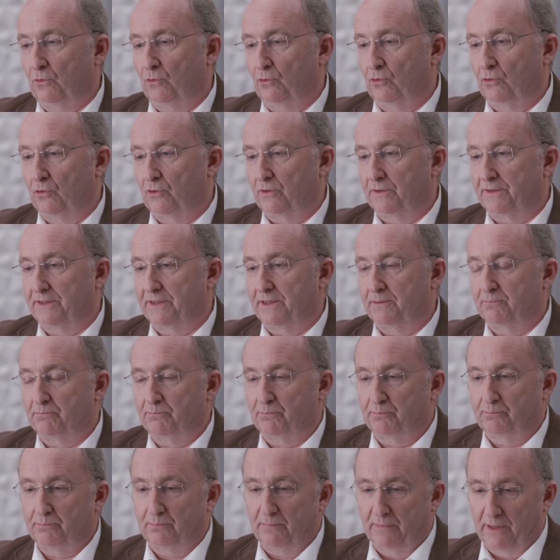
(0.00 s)
or the
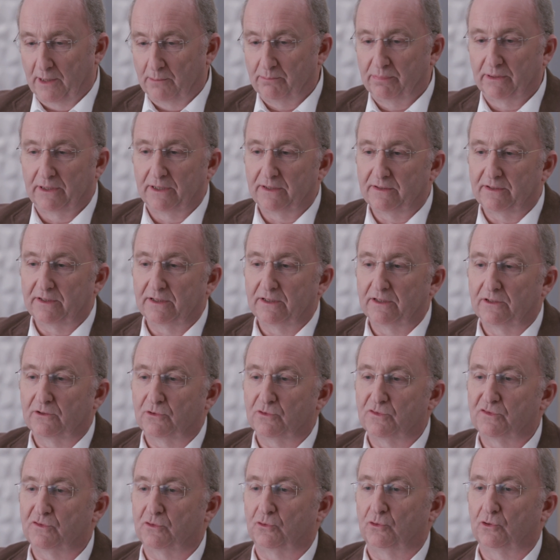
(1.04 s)
ability
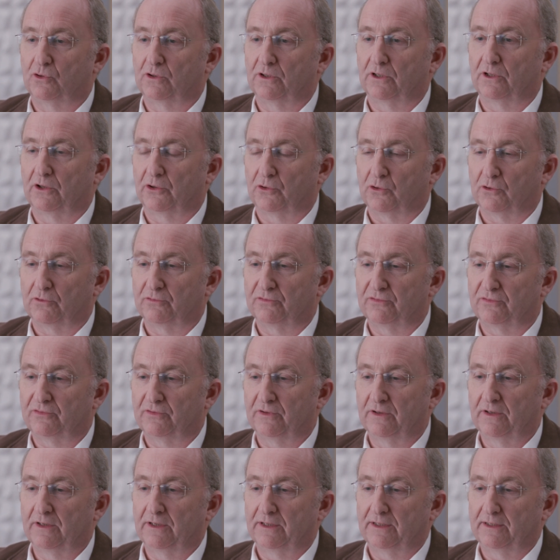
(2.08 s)
to store a lot of
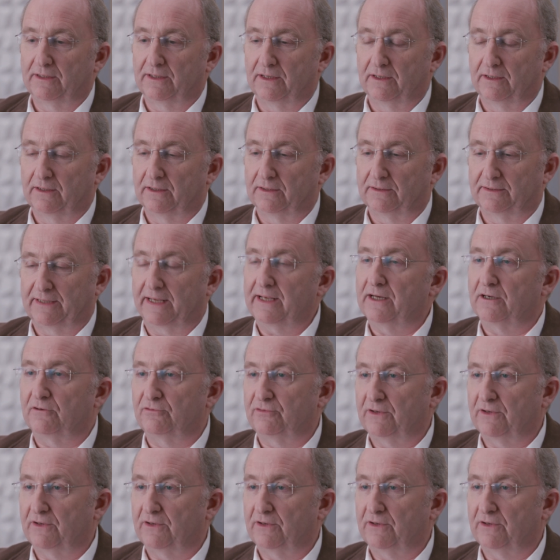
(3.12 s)
uh, data